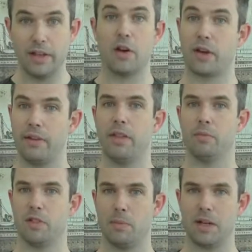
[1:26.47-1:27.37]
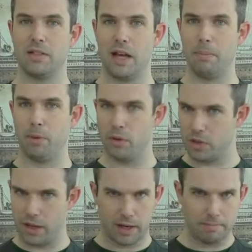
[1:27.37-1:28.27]
And then I'll give them some
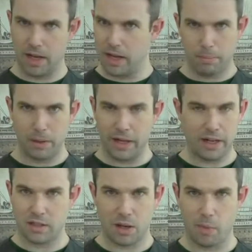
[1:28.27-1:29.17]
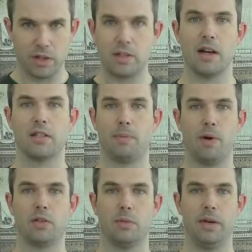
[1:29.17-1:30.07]
examples like bleeding somewhere it's not
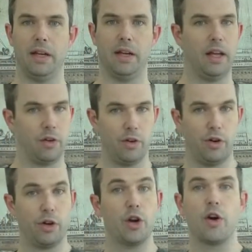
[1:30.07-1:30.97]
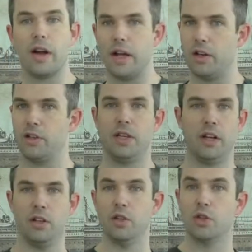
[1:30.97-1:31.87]
supposed to be, either in your urine, you see
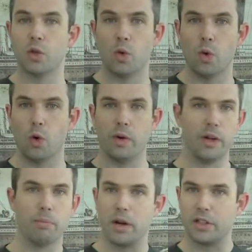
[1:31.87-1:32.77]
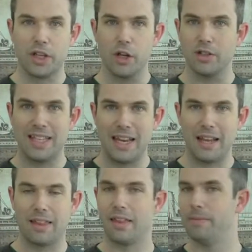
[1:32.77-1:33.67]
it in your stool, when you're brushing your
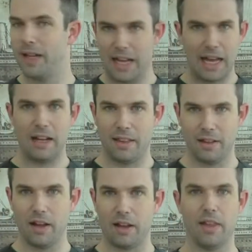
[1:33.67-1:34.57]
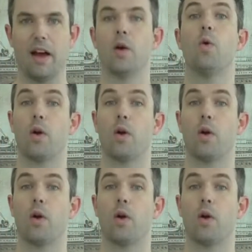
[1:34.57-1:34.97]
teeth, anything like that.